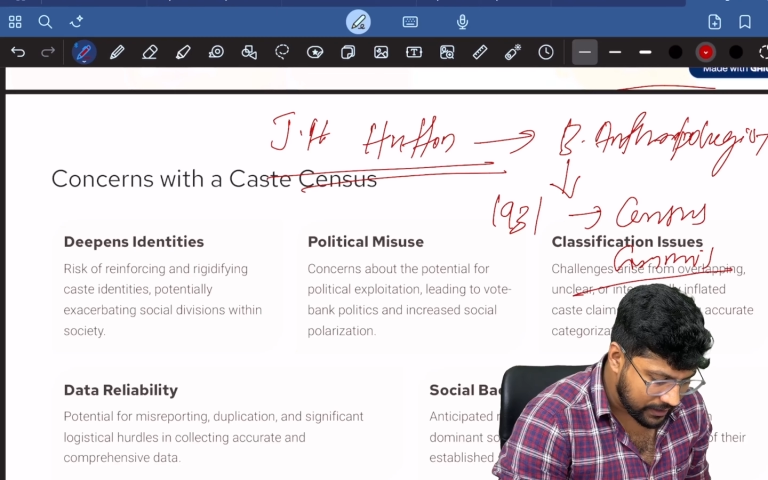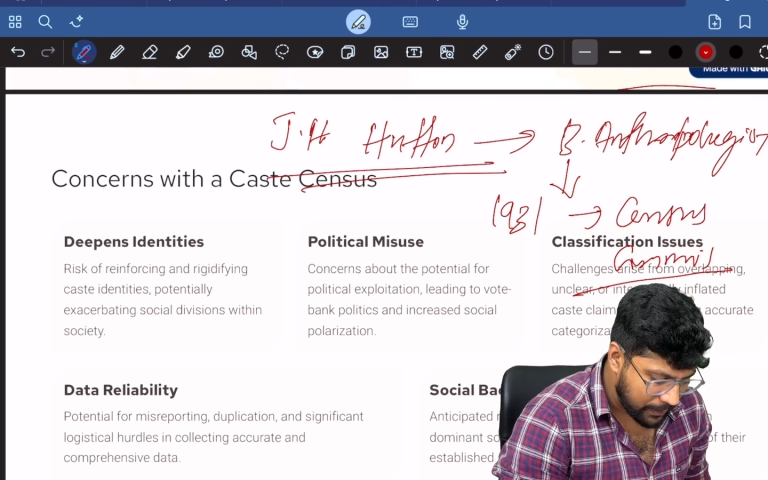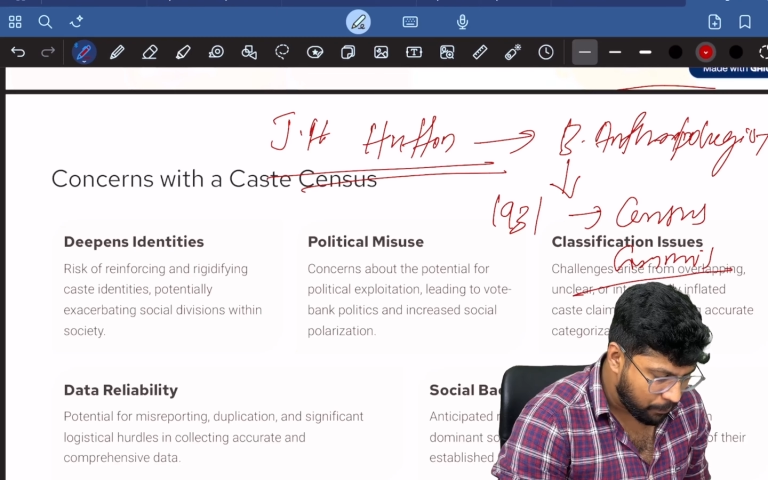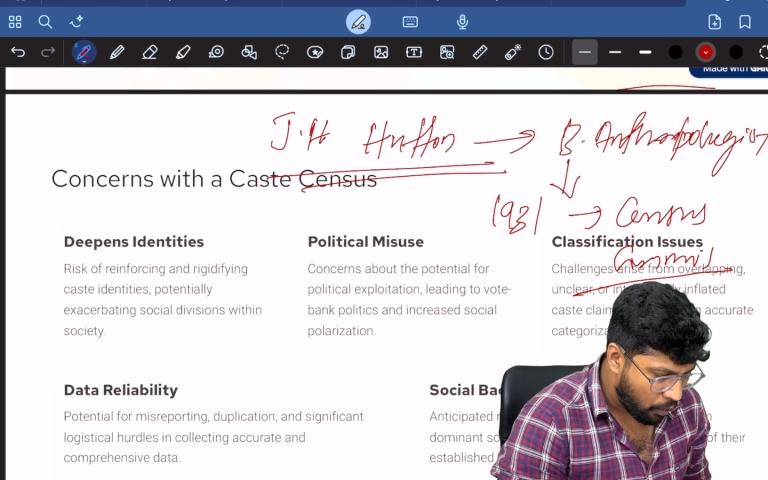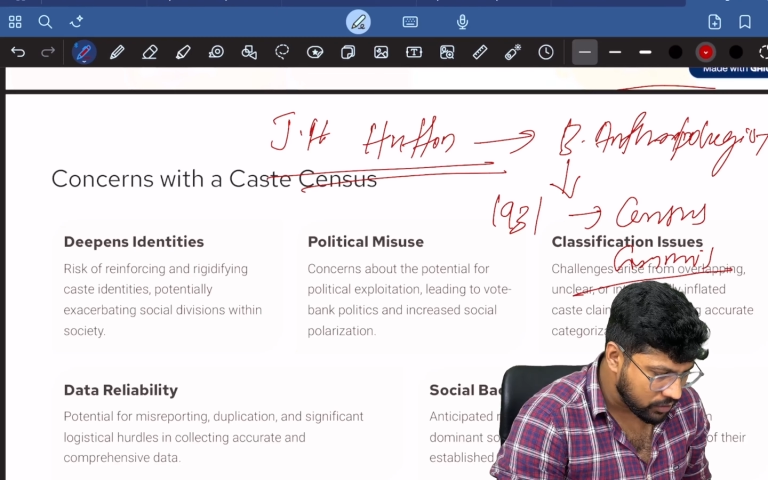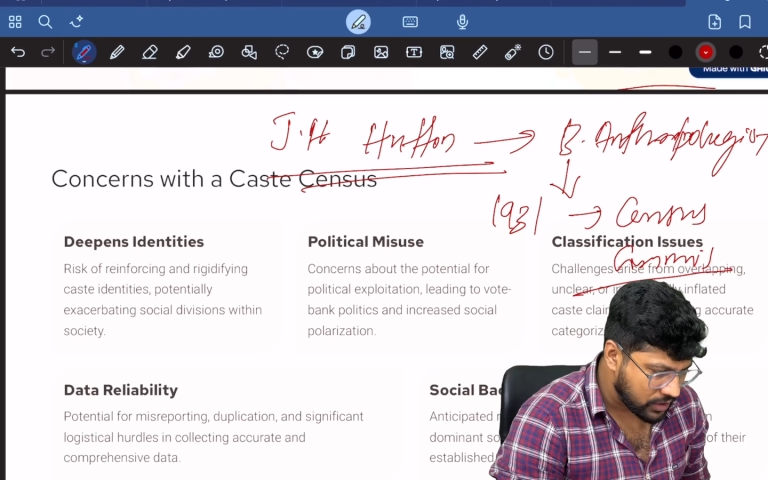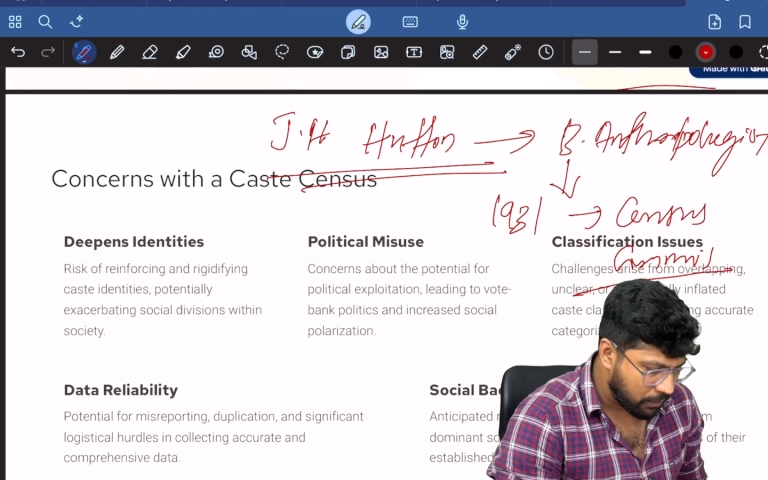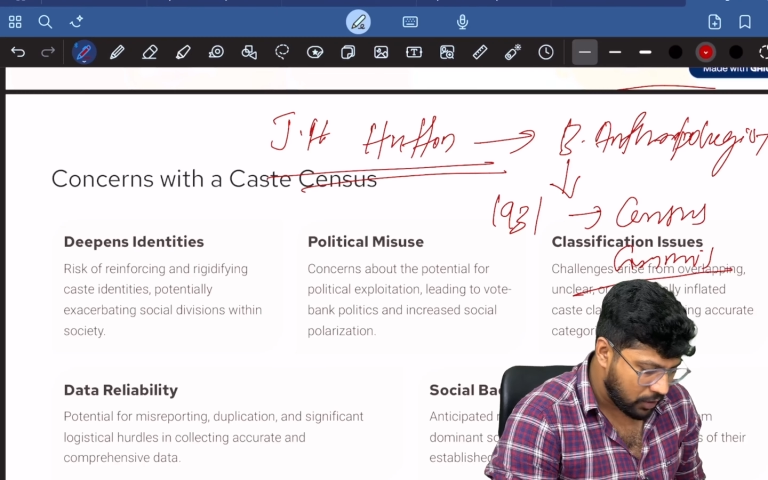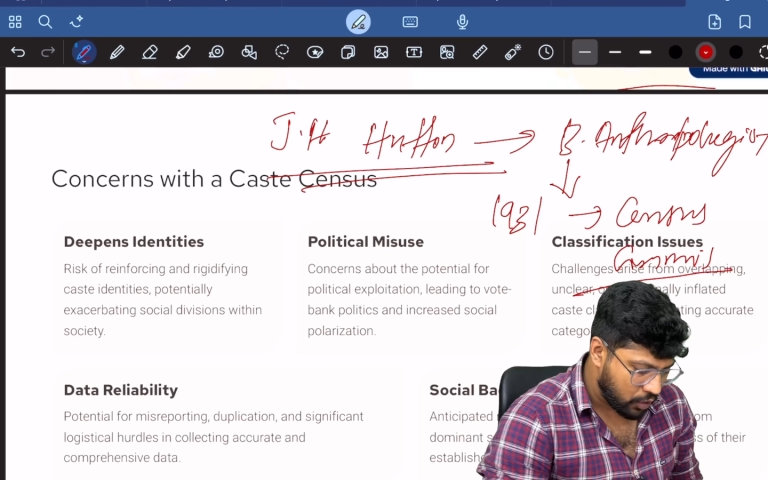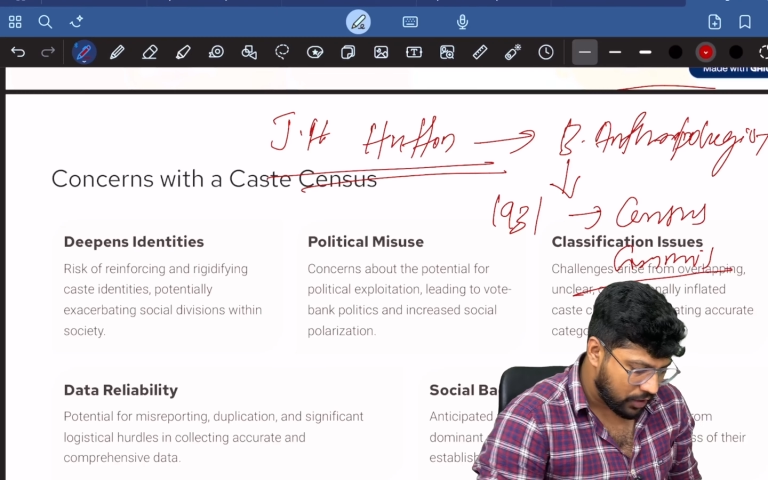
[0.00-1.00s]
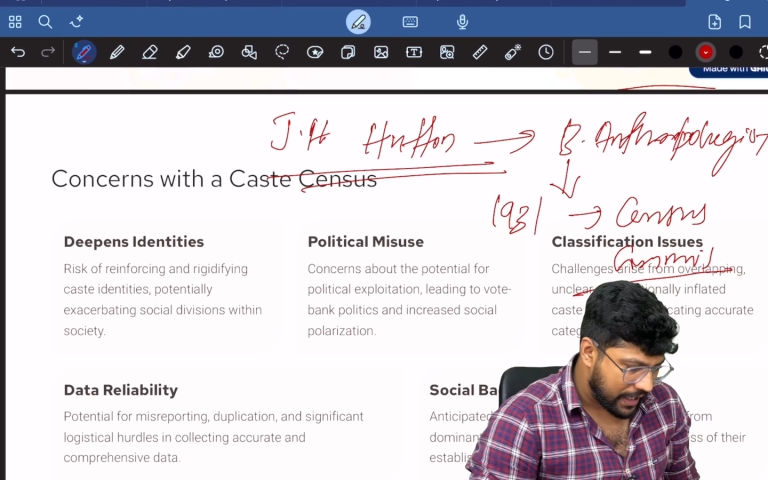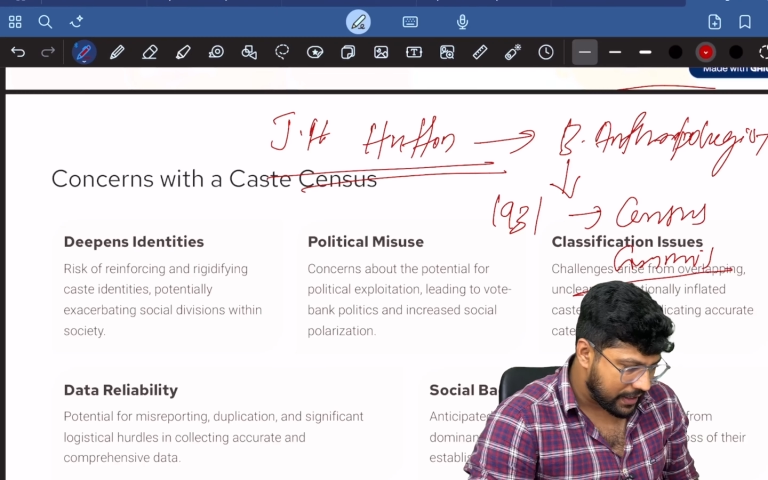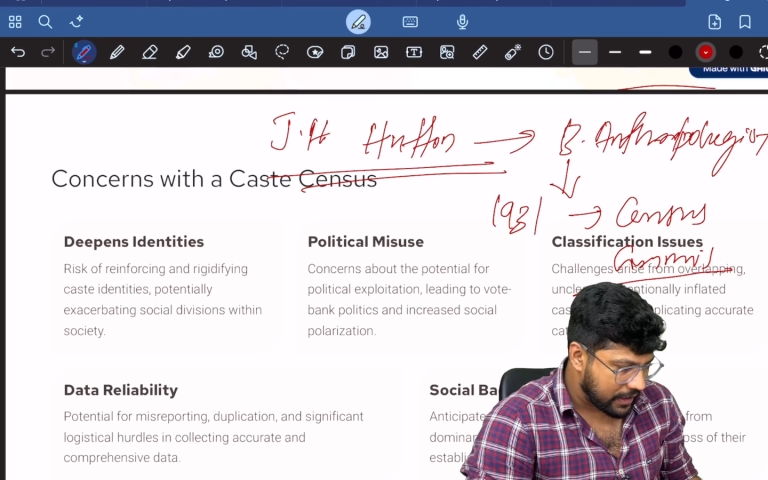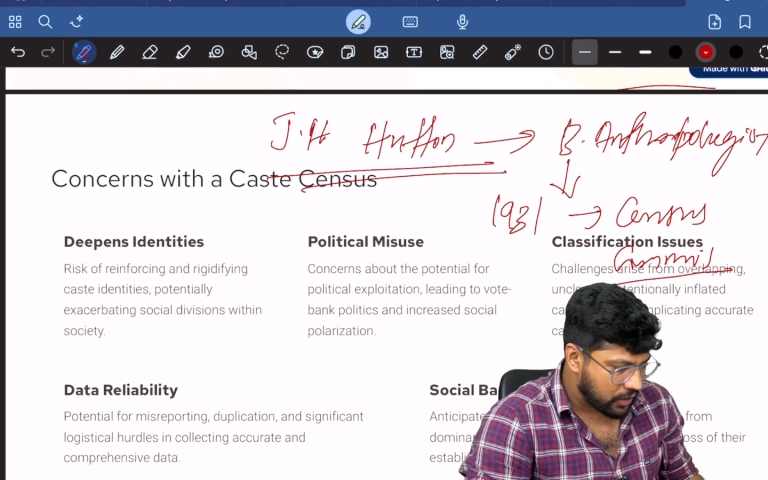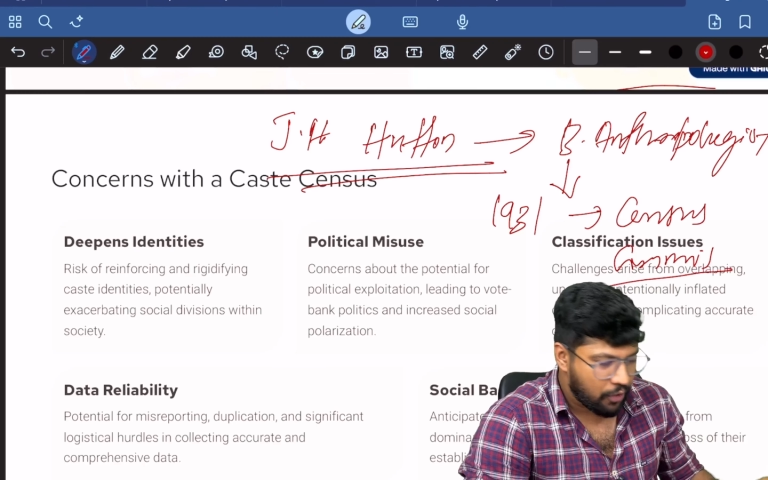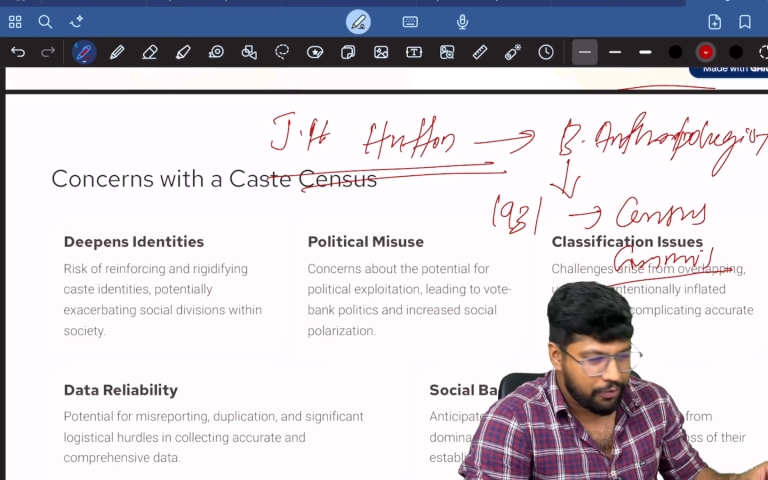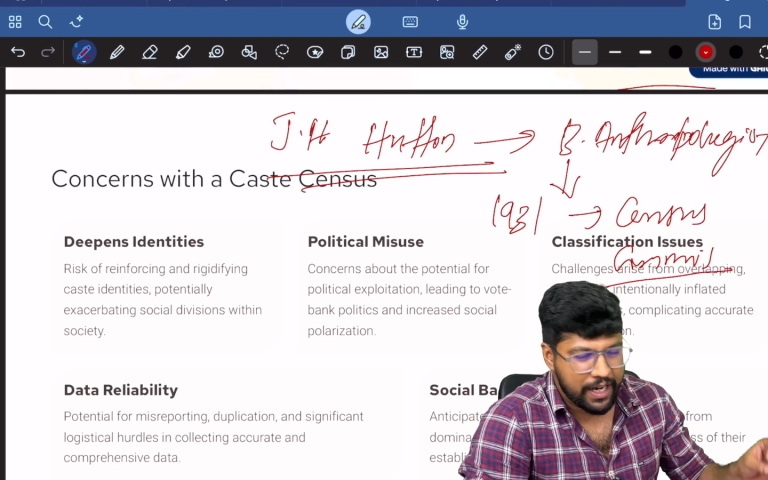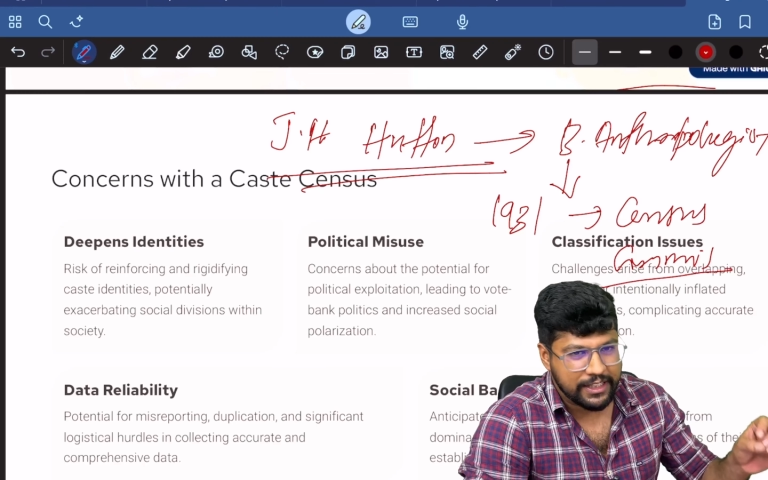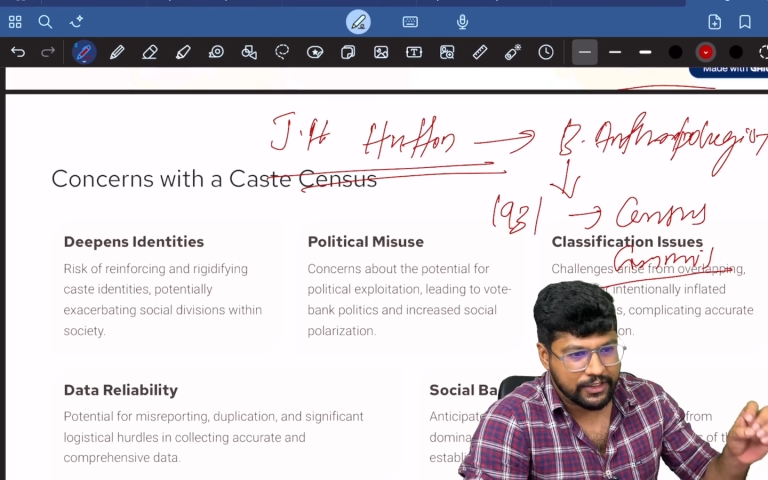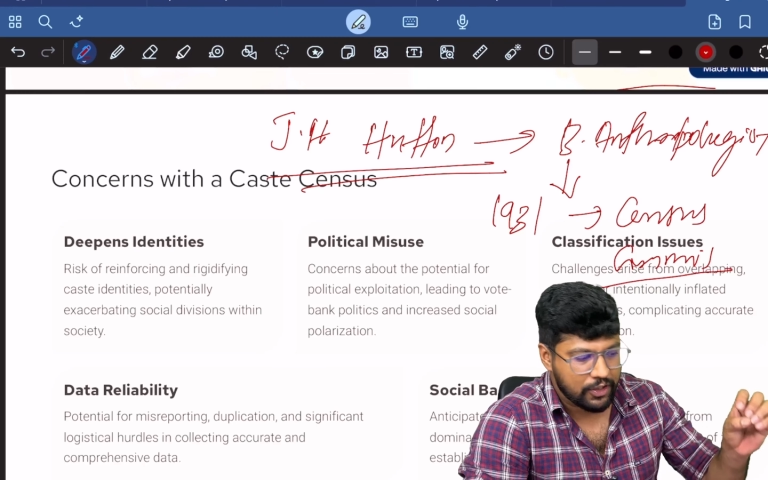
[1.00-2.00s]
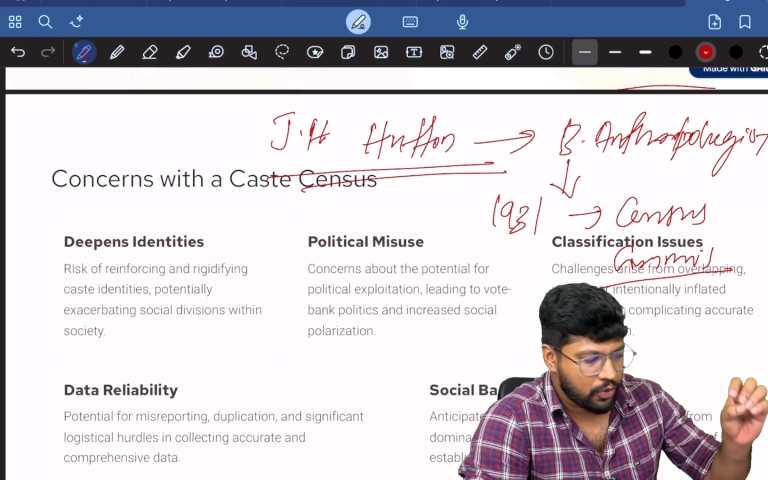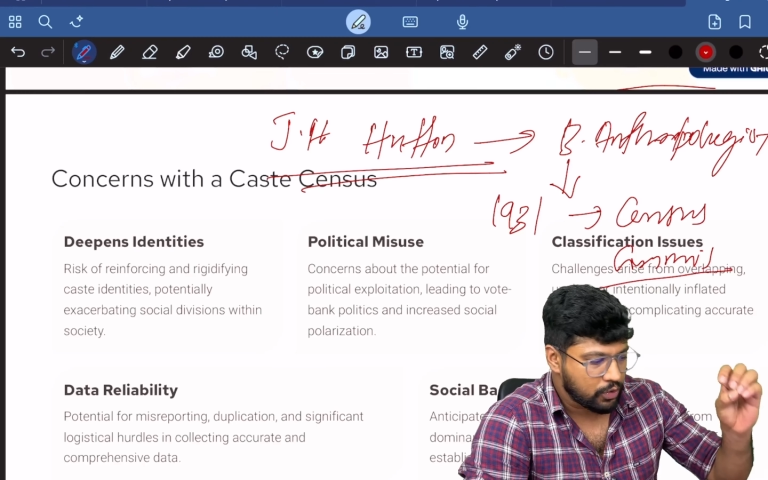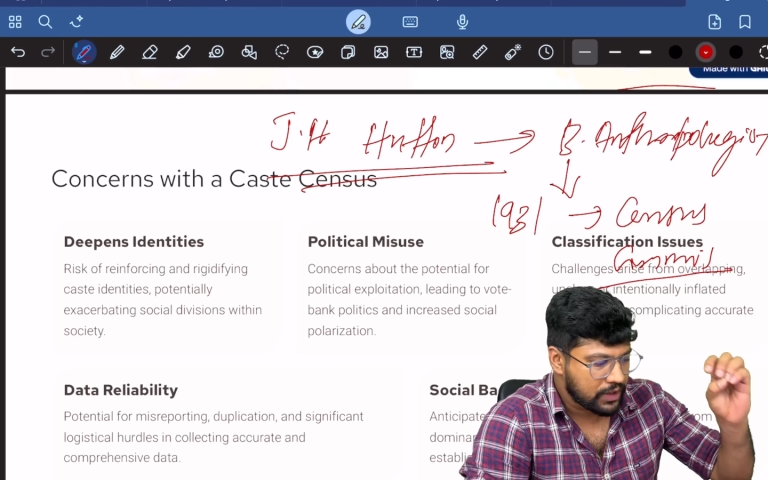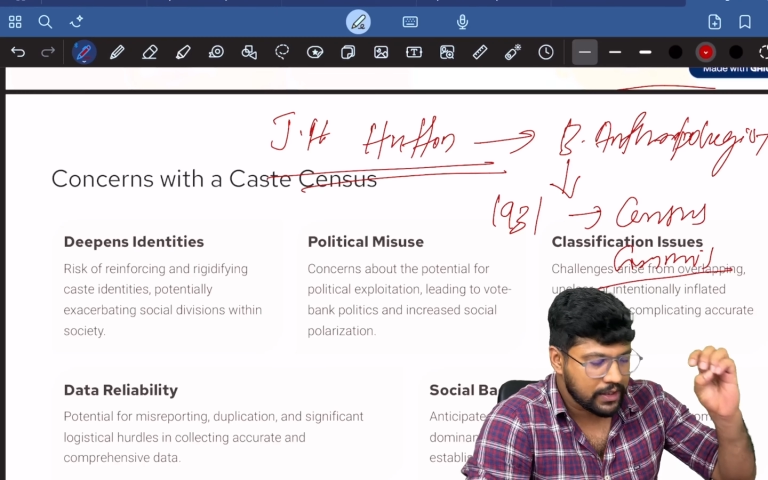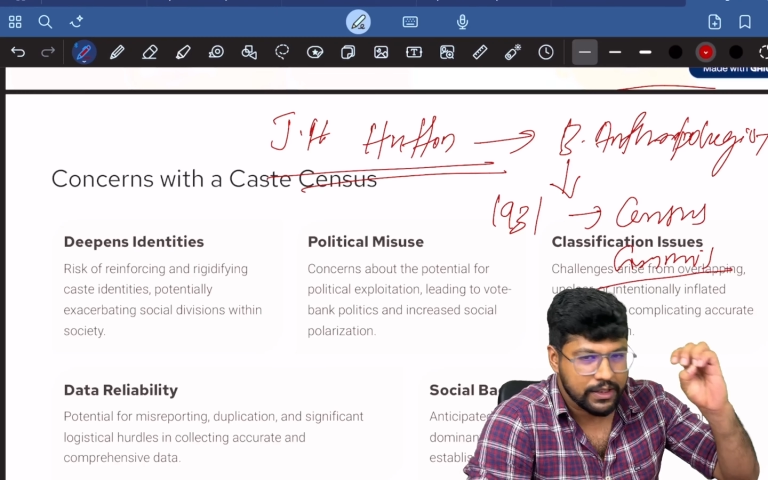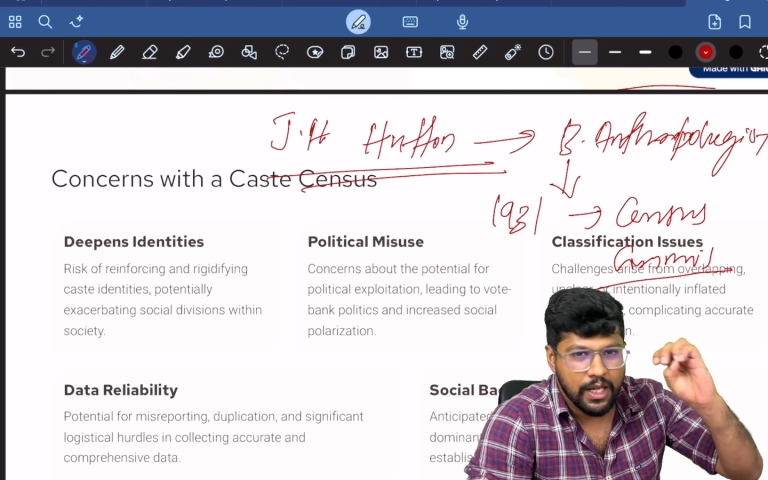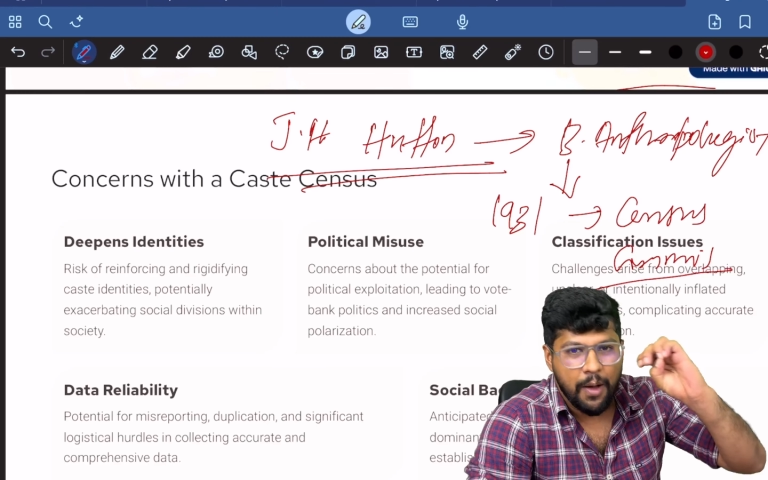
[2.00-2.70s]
impossible to get rid of an institution